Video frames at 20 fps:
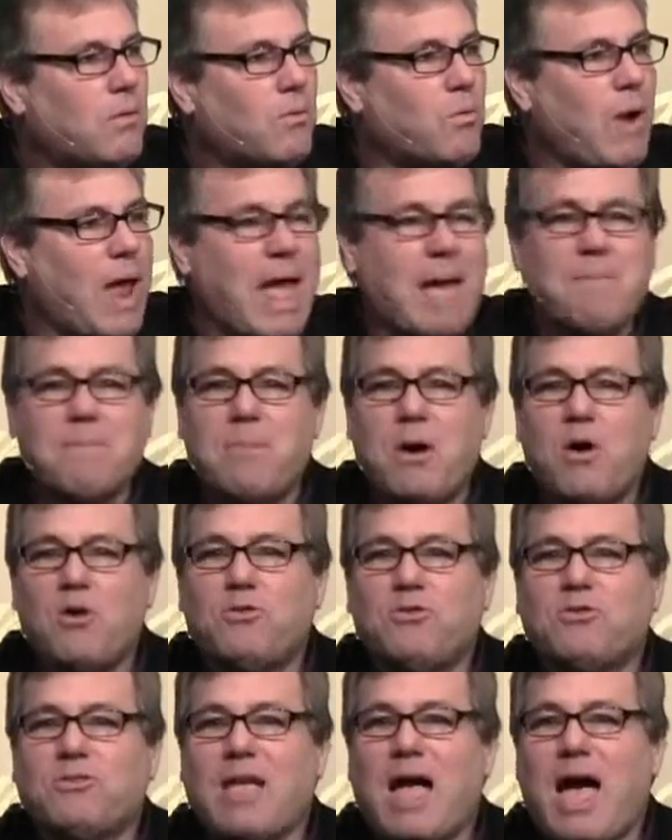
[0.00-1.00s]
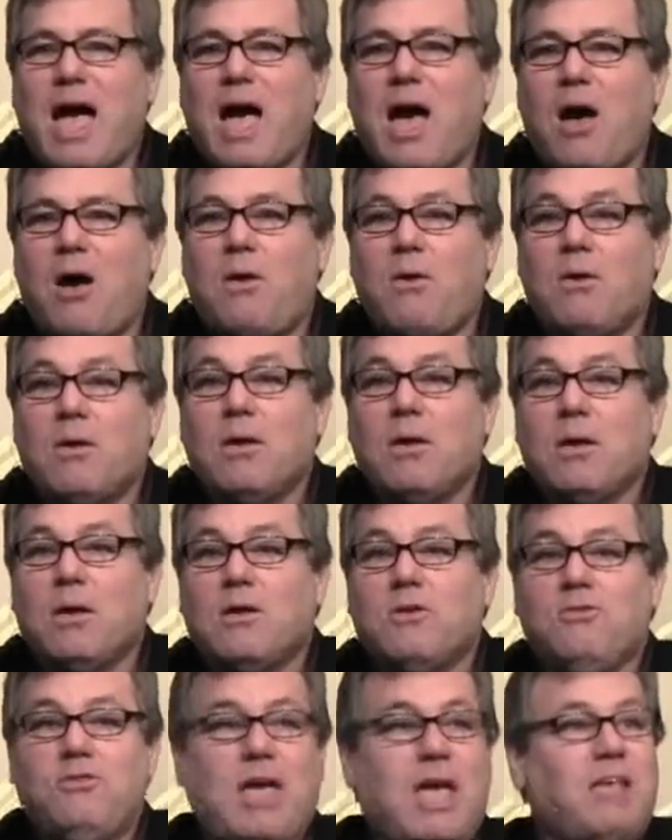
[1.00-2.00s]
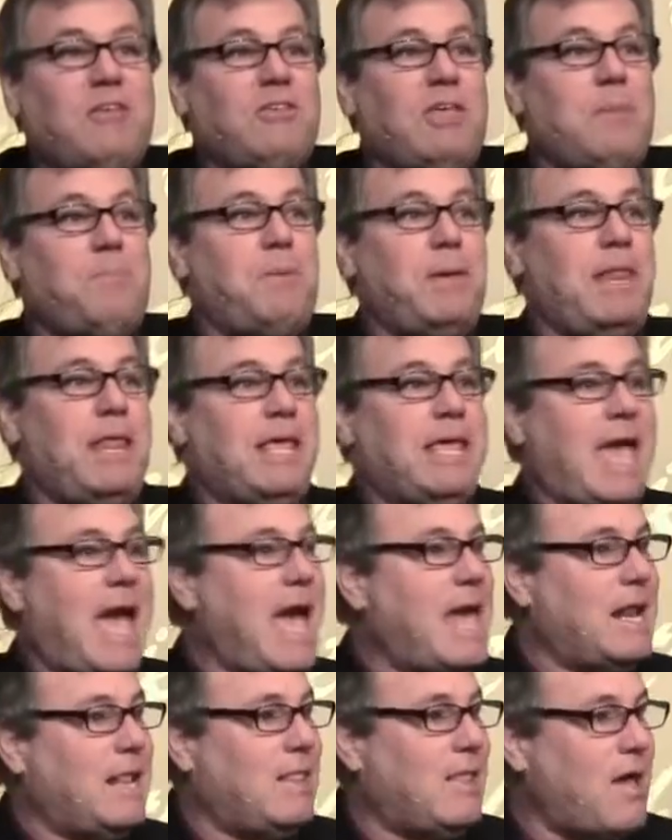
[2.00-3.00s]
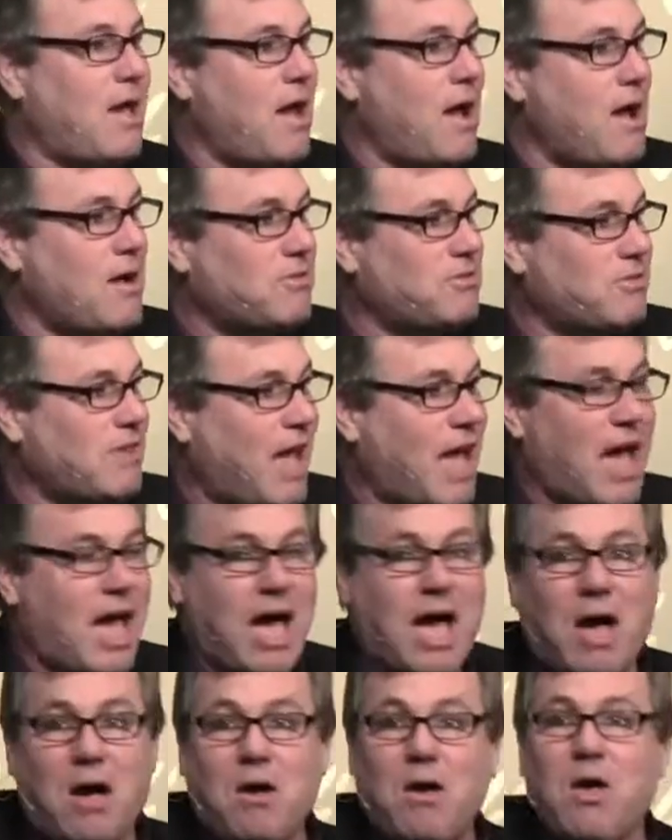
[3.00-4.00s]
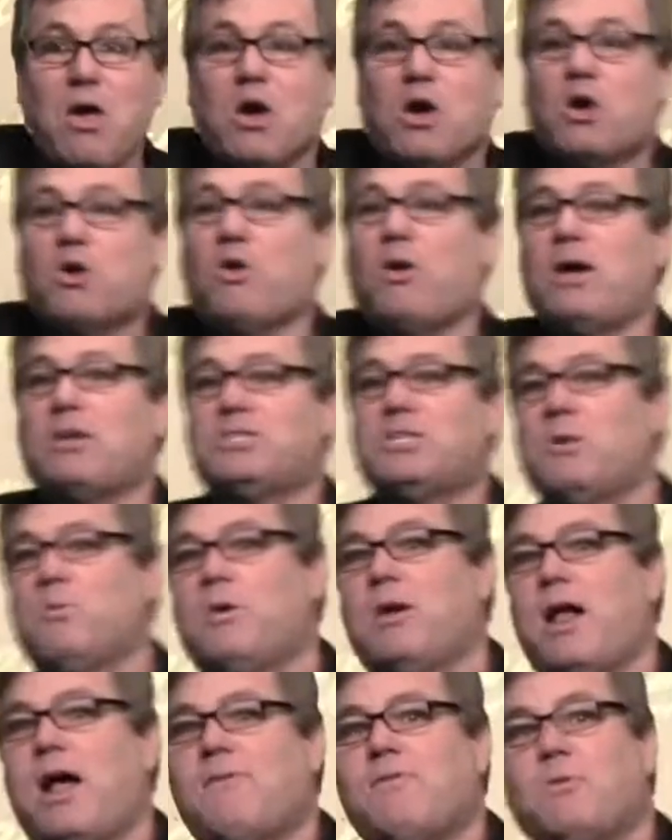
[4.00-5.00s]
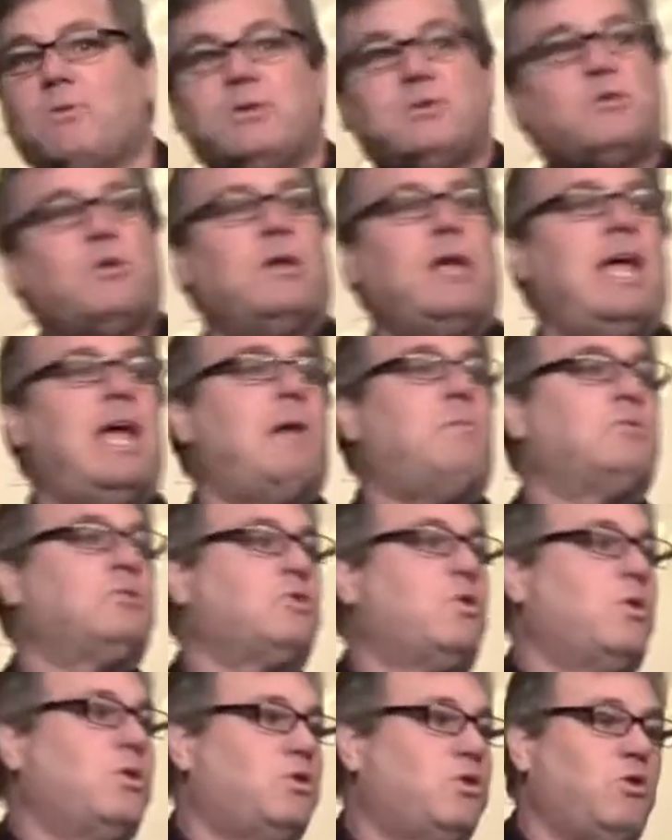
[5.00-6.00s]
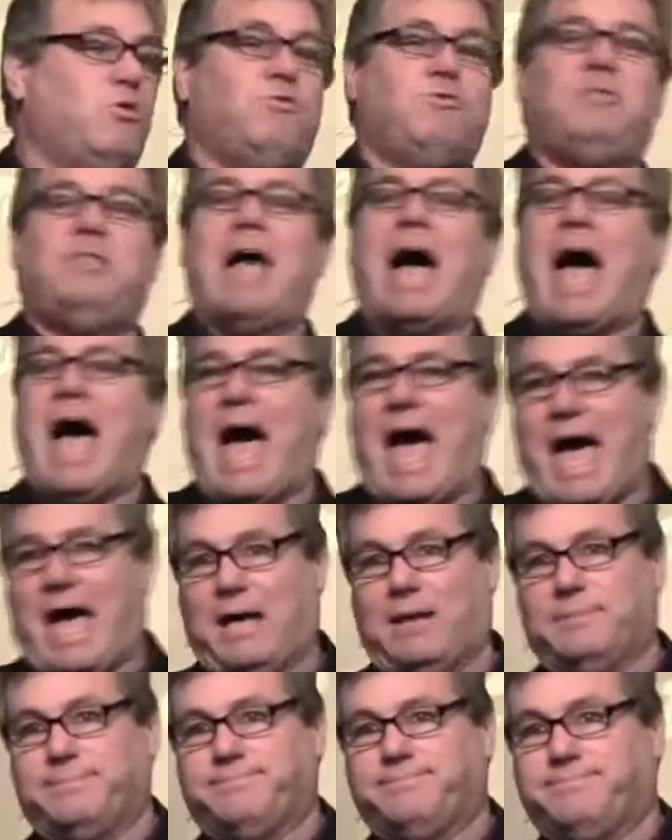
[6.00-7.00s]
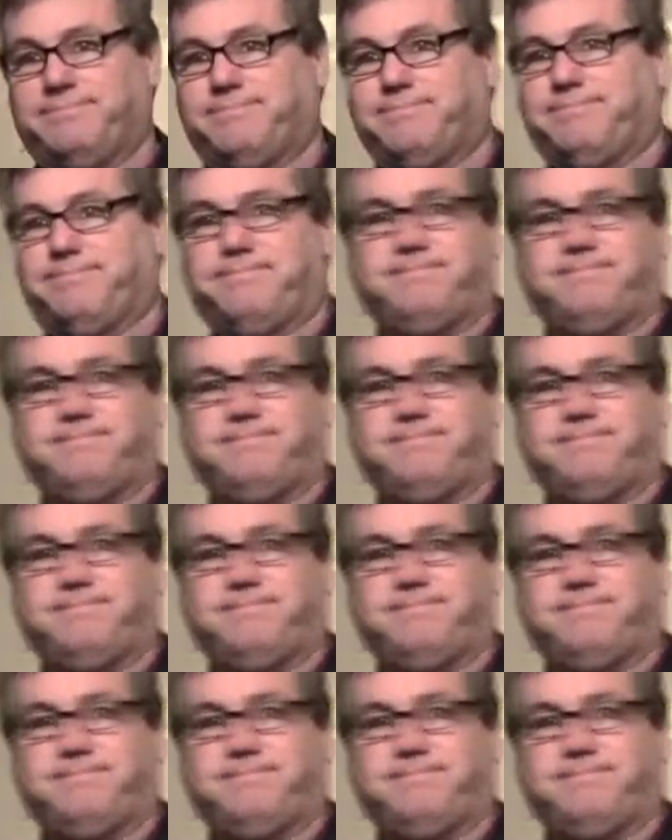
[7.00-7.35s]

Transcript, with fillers: Rambo style, J.C. Penney catalog style, crush it, whatever it was going to, it was going to die.